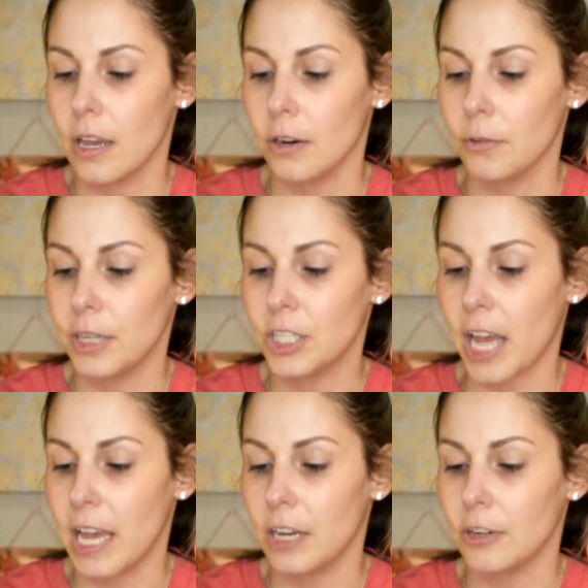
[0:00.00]
a rich
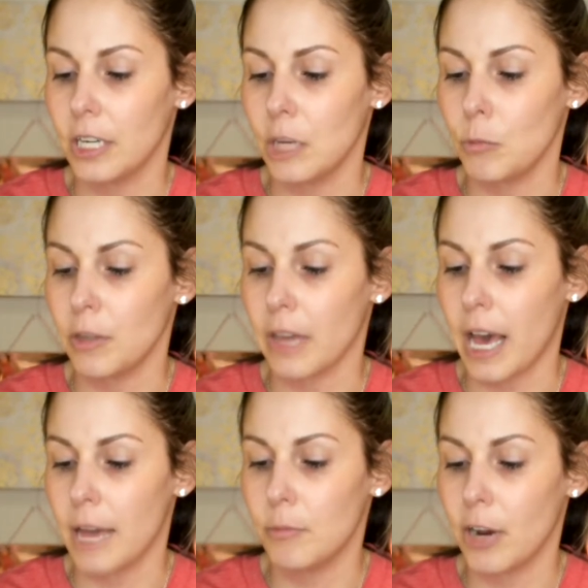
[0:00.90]
eye cream with
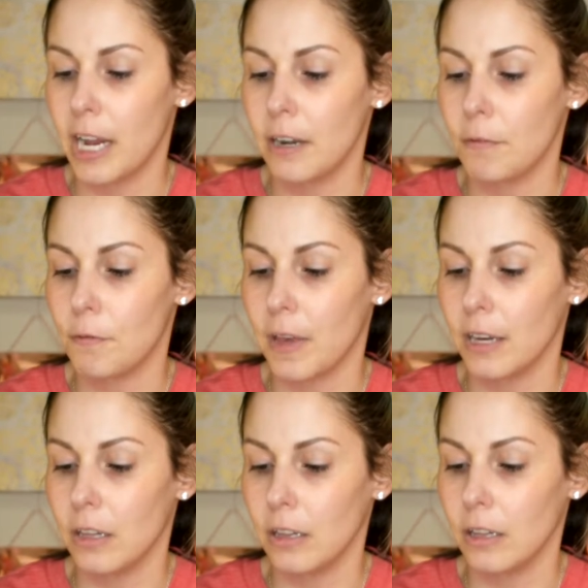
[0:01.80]
eye bright,
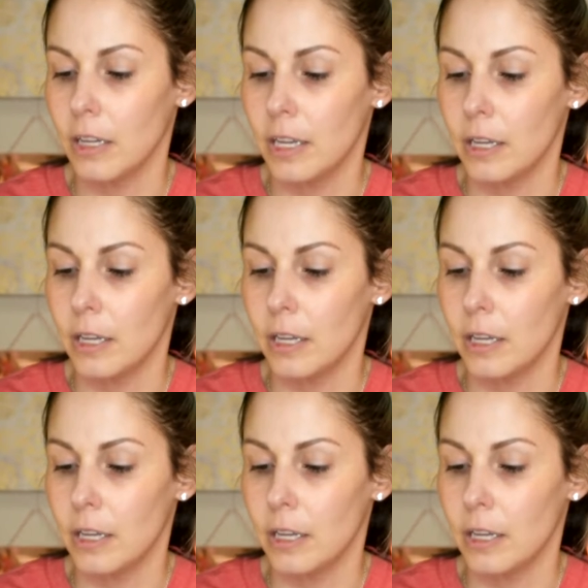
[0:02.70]
fennel,